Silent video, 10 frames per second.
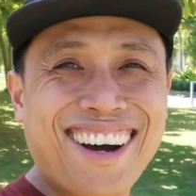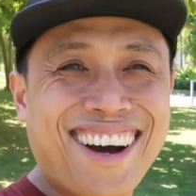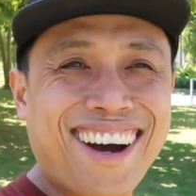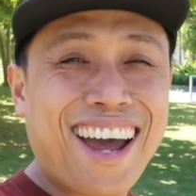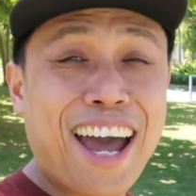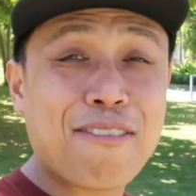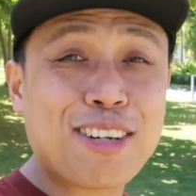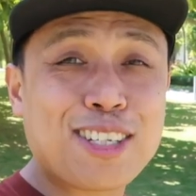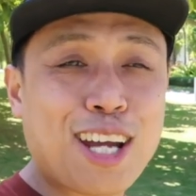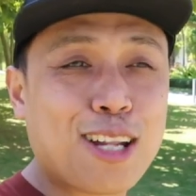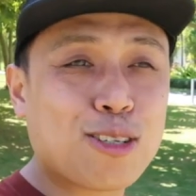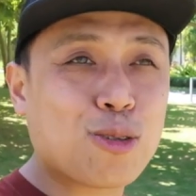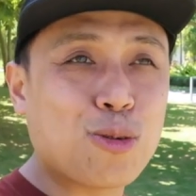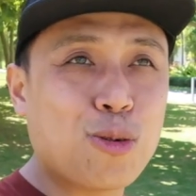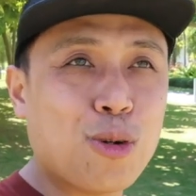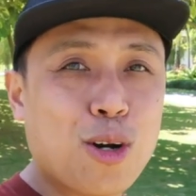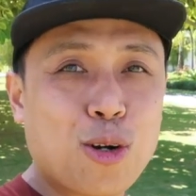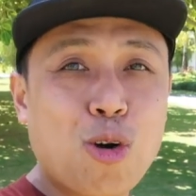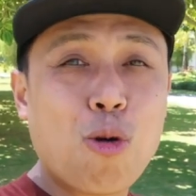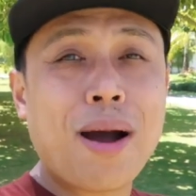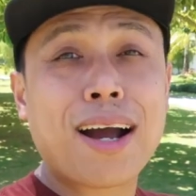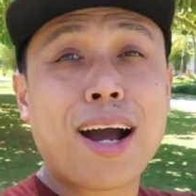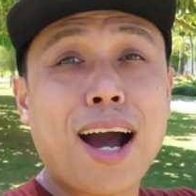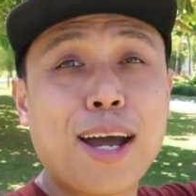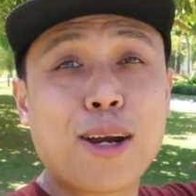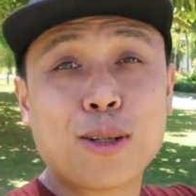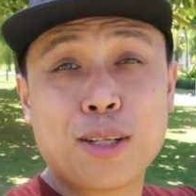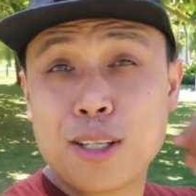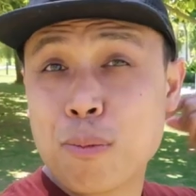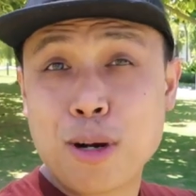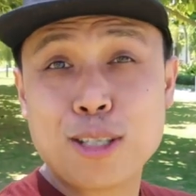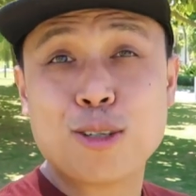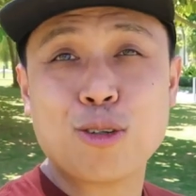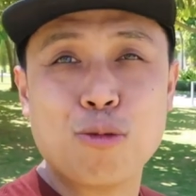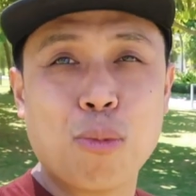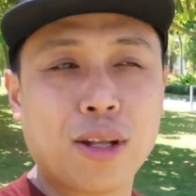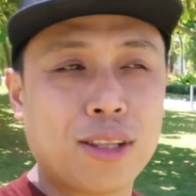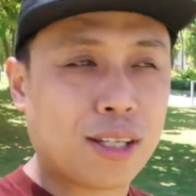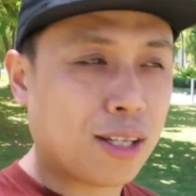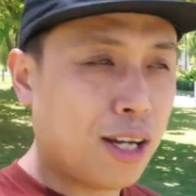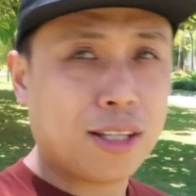have a chance to go back higher than the price that you bought it.